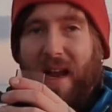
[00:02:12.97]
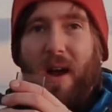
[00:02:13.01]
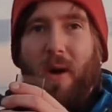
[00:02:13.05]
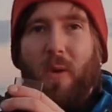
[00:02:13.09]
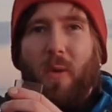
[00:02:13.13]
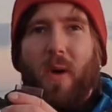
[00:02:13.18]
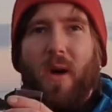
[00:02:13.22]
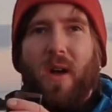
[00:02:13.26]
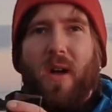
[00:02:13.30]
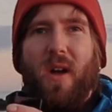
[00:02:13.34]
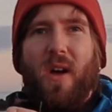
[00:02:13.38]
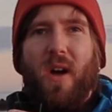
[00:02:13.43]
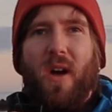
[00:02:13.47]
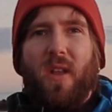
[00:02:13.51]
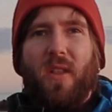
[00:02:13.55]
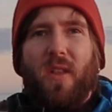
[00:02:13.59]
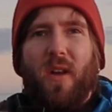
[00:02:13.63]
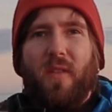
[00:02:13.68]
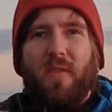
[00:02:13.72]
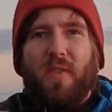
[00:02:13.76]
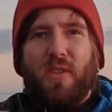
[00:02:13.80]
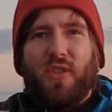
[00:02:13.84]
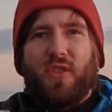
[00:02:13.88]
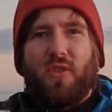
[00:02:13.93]
out a
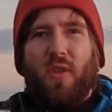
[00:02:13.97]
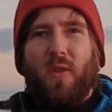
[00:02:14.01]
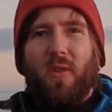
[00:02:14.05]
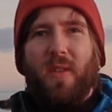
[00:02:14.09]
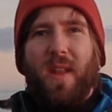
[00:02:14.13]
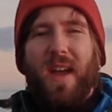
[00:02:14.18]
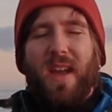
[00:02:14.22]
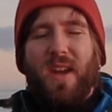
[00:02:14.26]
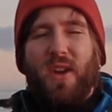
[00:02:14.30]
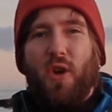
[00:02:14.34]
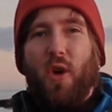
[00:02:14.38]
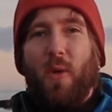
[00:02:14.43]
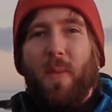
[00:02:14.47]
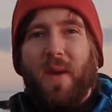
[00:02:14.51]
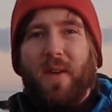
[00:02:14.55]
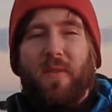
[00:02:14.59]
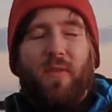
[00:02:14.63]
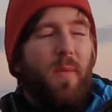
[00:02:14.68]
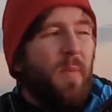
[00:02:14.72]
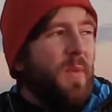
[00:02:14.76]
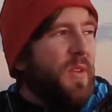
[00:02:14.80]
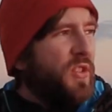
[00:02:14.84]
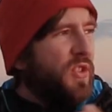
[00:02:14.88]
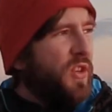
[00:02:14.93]
lot of the strong light coming
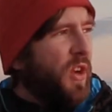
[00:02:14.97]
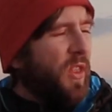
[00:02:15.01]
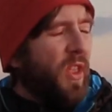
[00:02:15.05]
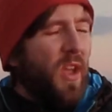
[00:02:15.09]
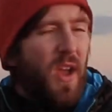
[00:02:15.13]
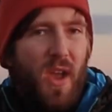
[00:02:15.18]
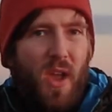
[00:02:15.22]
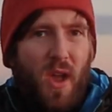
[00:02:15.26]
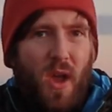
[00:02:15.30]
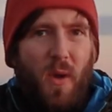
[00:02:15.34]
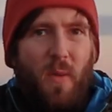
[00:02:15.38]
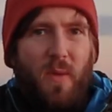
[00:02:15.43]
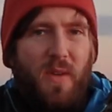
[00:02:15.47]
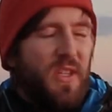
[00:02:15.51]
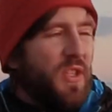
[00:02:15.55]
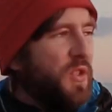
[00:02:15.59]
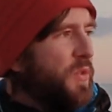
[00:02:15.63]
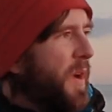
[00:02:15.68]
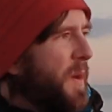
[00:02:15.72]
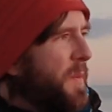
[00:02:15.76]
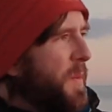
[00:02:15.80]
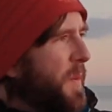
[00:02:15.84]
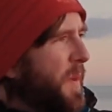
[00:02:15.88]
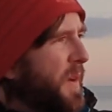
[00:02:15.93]
from the sun, which is
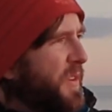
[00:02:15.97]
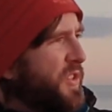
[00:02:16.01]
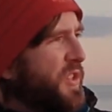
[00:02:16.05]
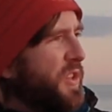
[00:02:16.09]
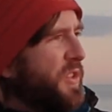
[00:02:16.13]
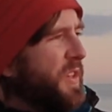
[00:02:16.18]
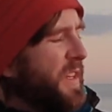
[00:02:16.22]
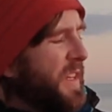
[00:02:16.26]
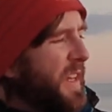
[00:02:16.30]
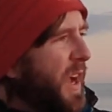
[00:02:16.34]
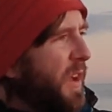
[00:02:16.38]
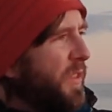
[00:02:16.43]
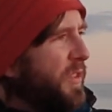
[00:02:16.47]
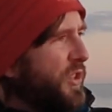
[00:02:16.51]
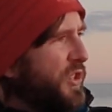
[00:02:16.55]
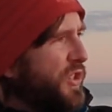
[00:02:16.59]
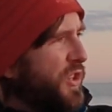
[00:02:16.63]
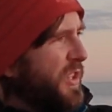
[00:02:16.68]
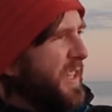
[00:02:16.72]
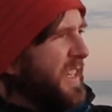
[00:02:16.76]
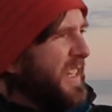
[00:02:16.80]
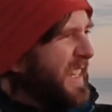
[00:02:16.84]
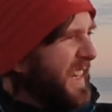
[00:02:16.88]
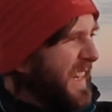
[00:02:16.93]
why I'm about to use it now. The
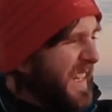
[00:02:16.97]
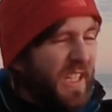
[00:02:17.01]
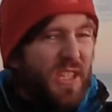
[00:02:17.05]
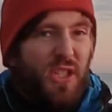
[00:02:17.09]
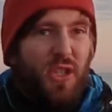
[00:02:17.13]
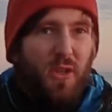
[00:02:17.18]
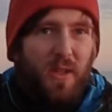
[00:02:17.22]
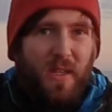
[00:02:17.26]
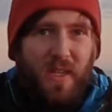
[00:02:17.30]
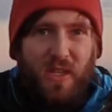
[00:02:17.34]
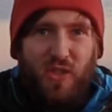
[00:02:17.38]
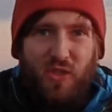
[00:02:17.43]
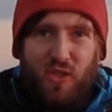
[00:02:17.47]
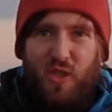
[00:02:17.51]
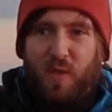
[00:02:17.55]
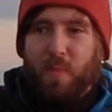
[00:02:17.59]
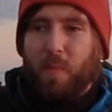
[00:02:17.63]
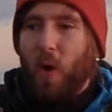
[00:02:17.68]
sun has literally just